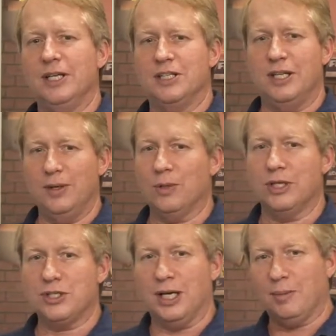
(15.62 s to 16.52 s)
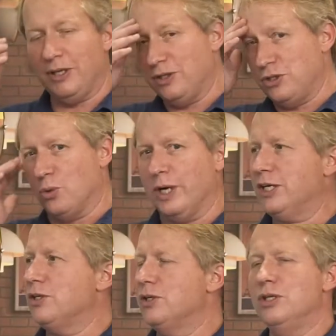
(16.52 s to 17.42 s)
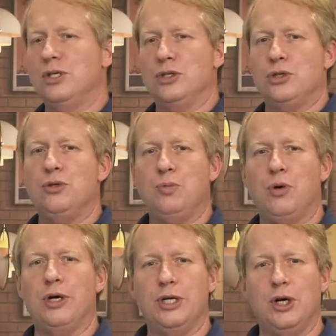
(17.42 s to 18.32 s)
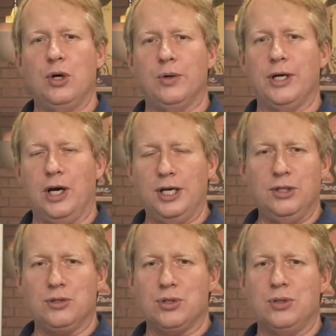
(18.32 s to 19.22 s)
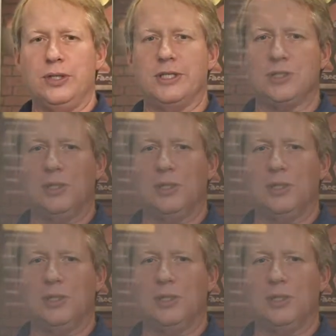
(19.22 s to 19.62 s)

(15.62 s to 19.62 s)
Today we're going to talk about the Director 2.0. Now AudioControl has